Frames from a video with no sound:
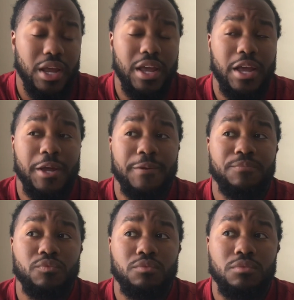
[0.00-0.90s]

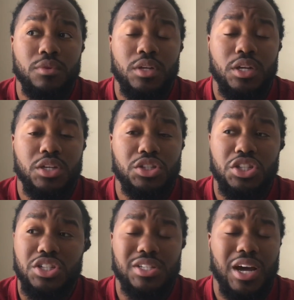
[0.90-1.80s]
and
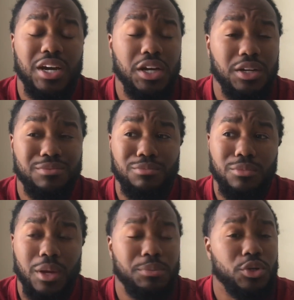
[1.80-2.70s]
she just got
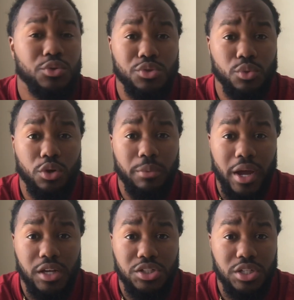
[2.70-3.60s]
abused real
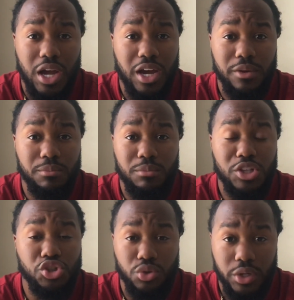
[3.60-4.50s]
bad. She got
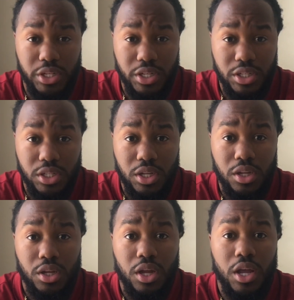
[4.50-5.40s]
mistreated,
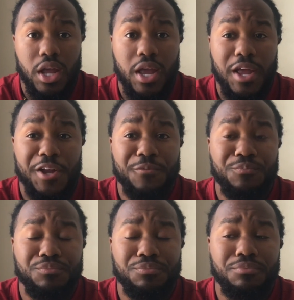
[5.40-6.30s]

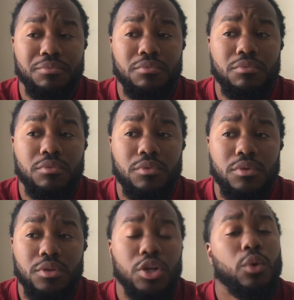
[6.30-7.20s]
and
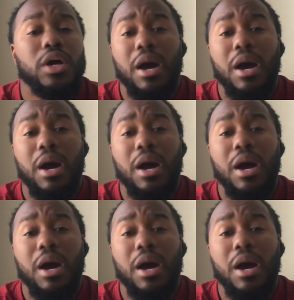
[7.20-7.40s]
you know what?